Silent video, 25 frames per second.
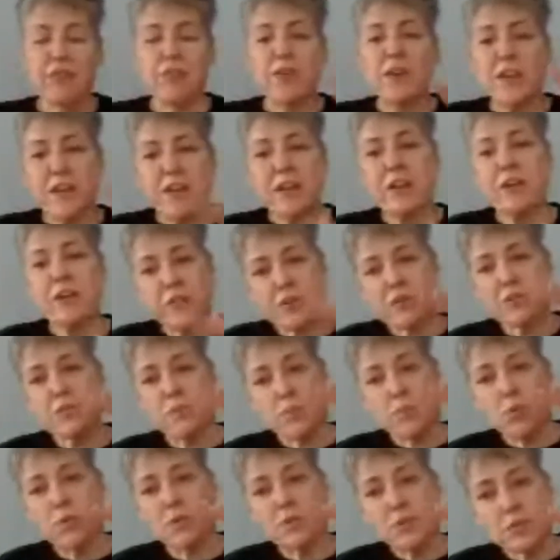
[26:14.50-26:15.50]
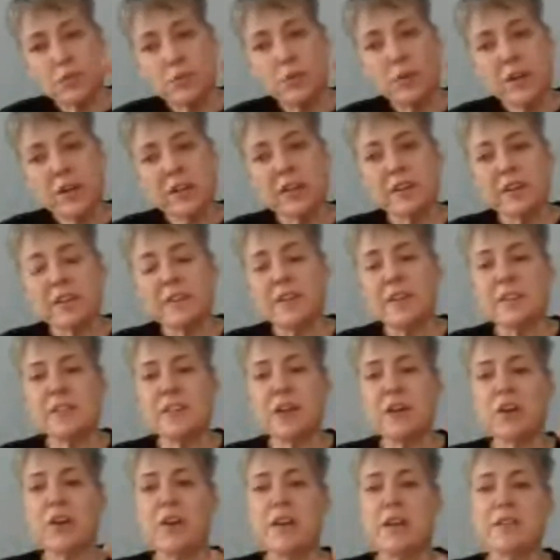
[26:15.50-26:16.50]
every year there's more soil in
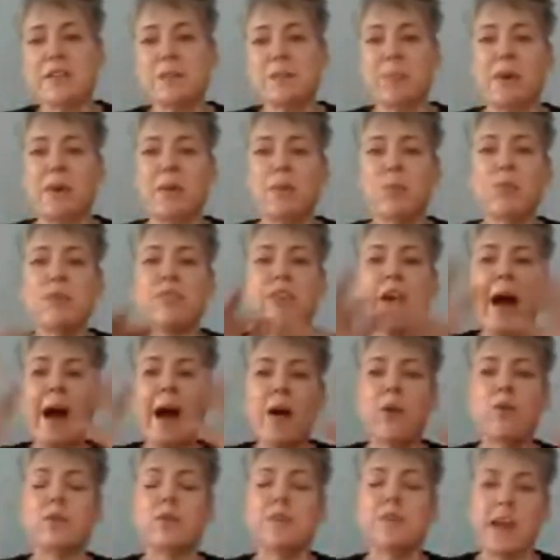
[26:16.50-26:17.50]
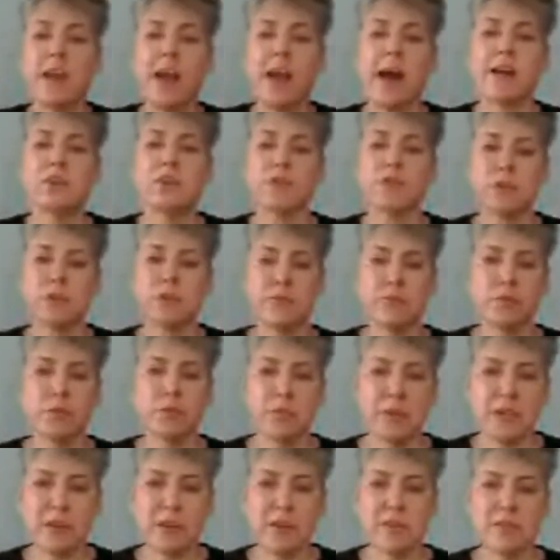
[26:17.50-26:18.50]
these areas, but without the action of
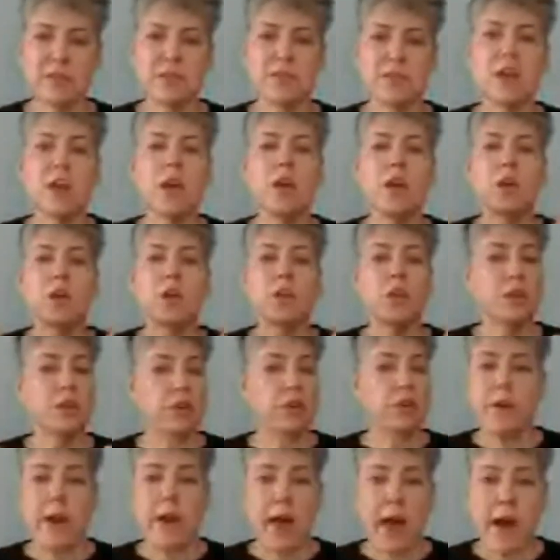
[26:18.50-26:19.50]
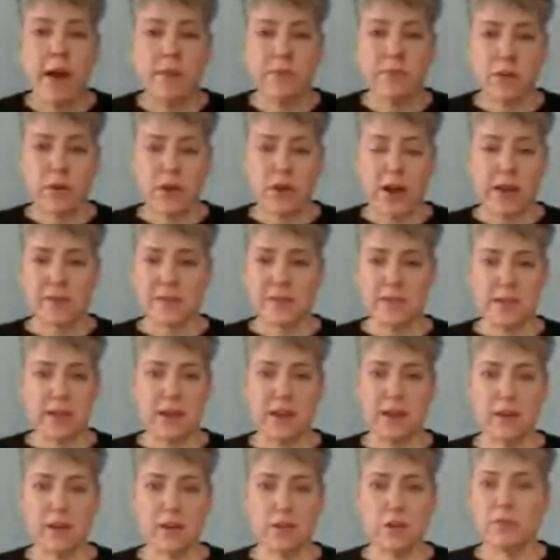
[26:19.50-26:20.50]
ruminants, you don't have a
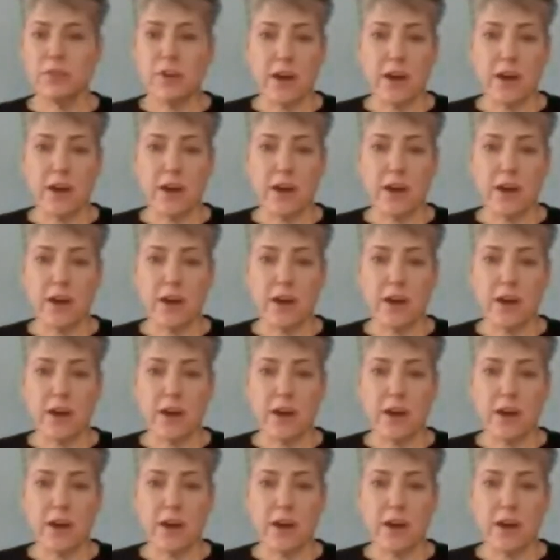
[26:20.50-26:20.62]
grassland.